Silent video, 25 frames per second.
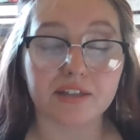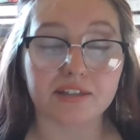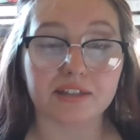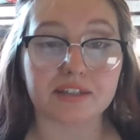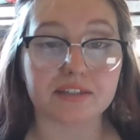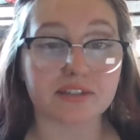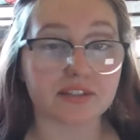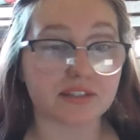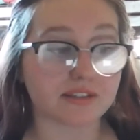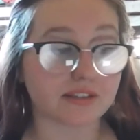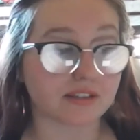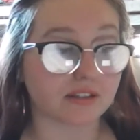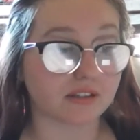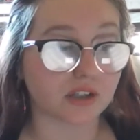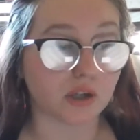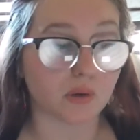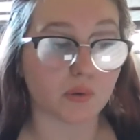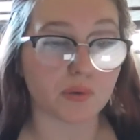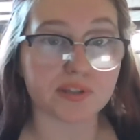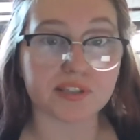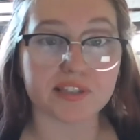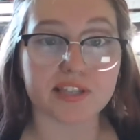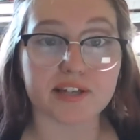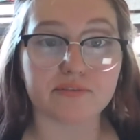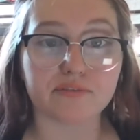This is the
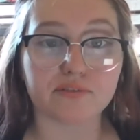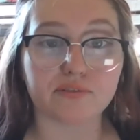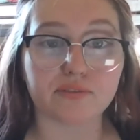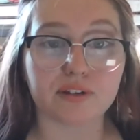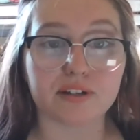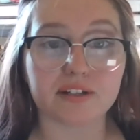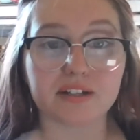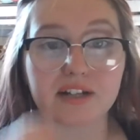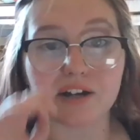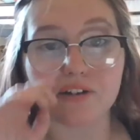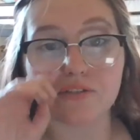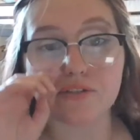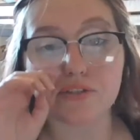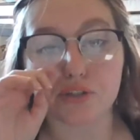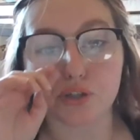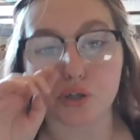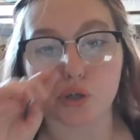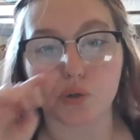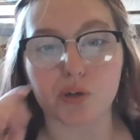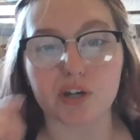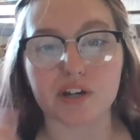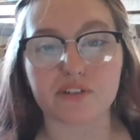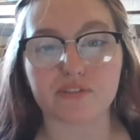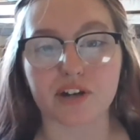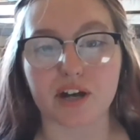lowest level right now,
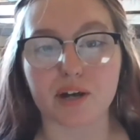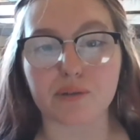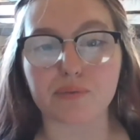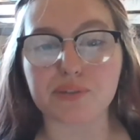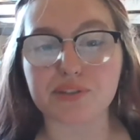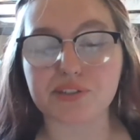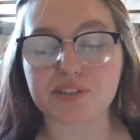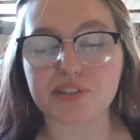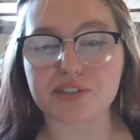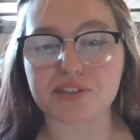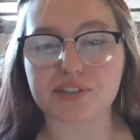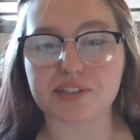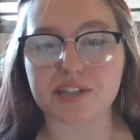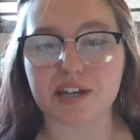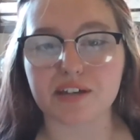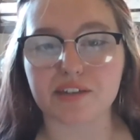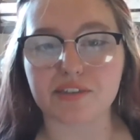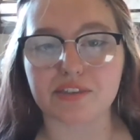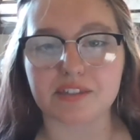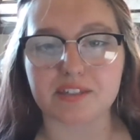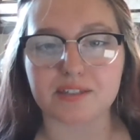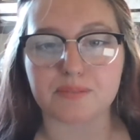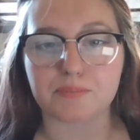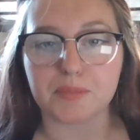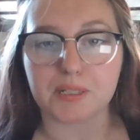so if I was to
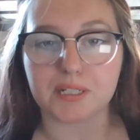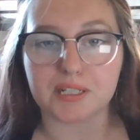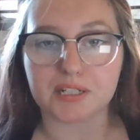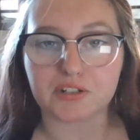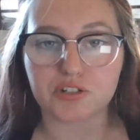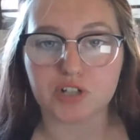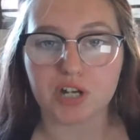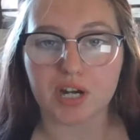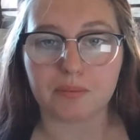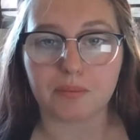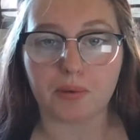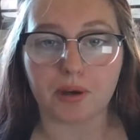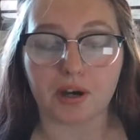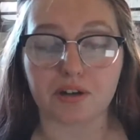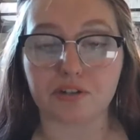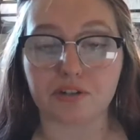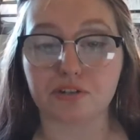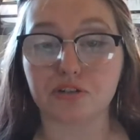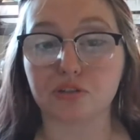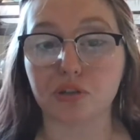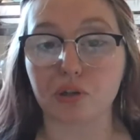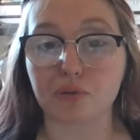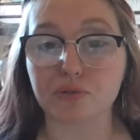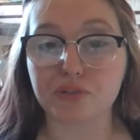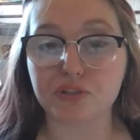set this mini tripod
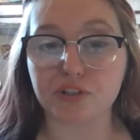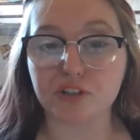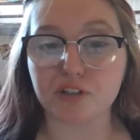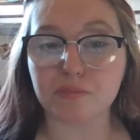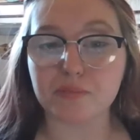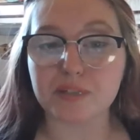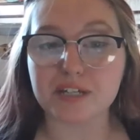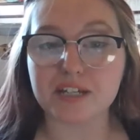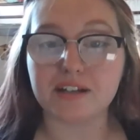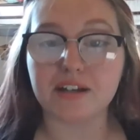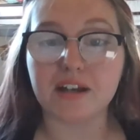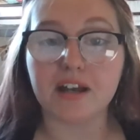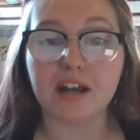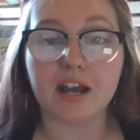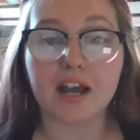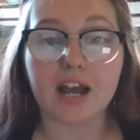closer to me,